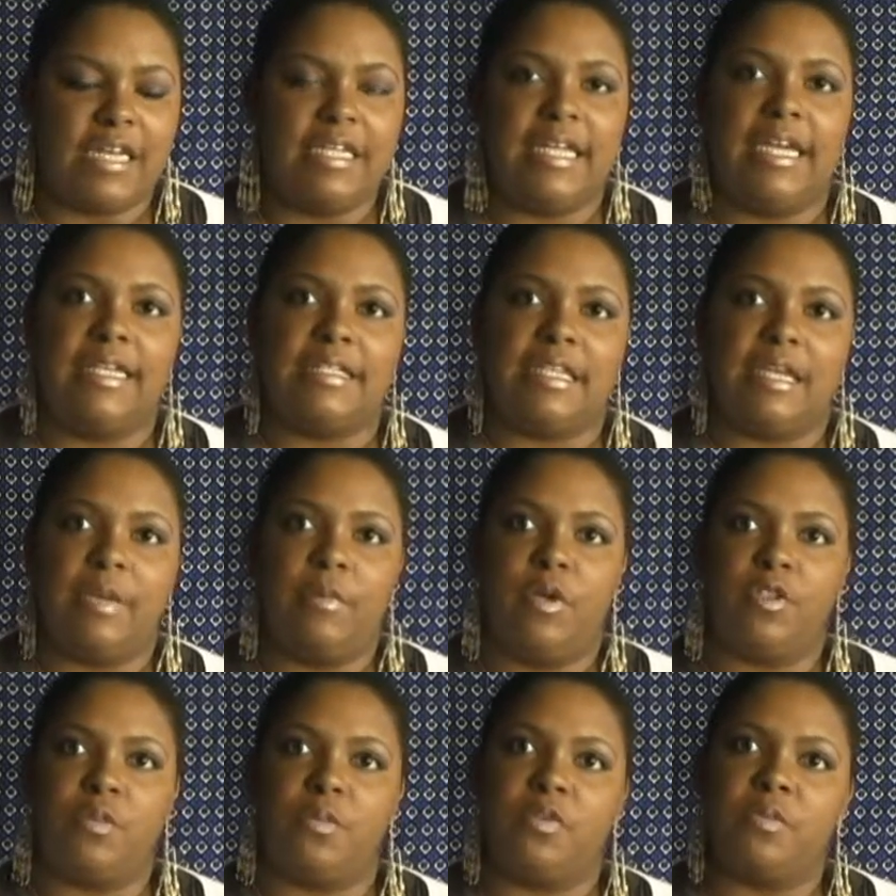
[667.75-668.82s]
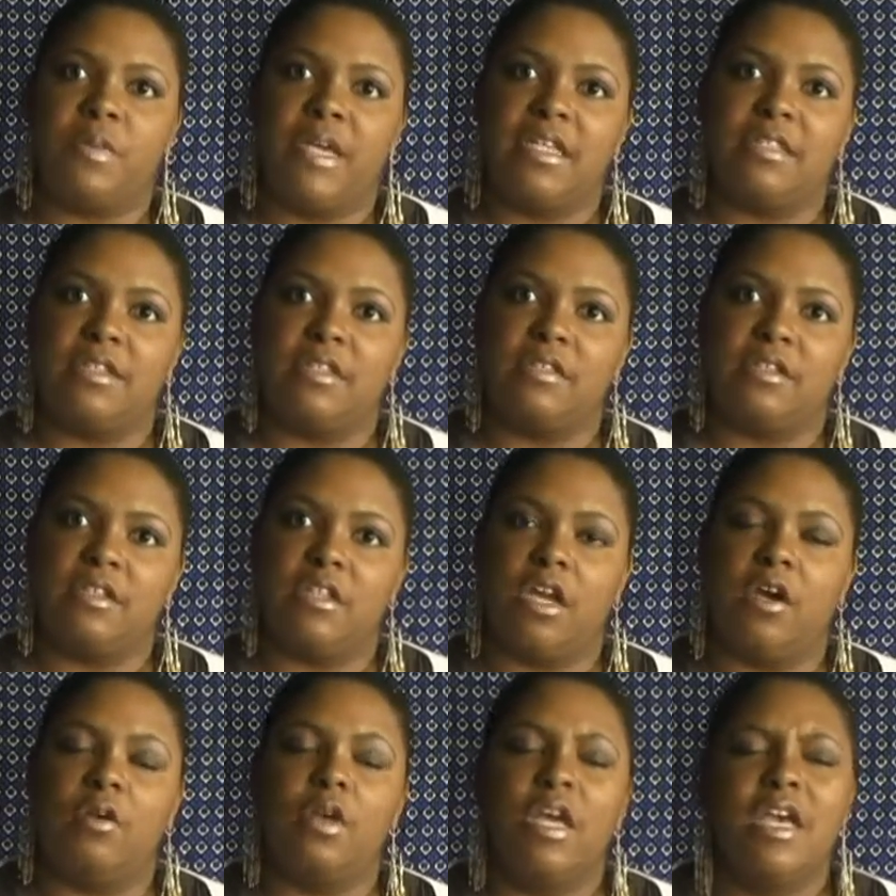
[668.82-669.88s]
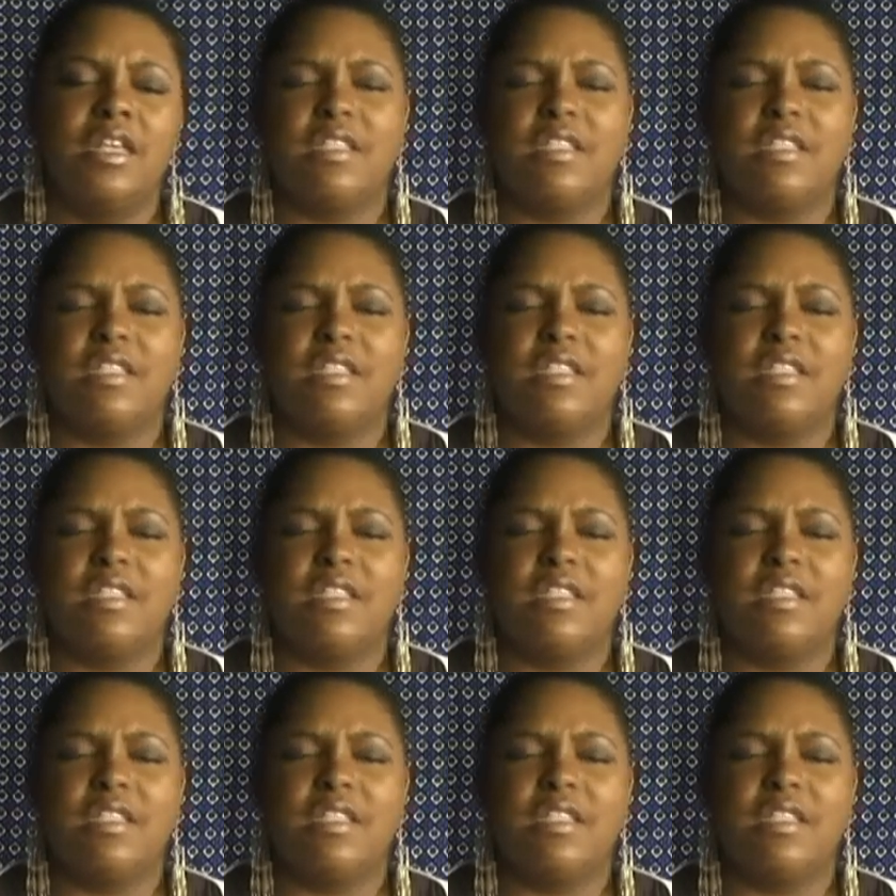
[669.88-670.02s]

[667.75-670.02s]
of dancing in multiple spaces, you know.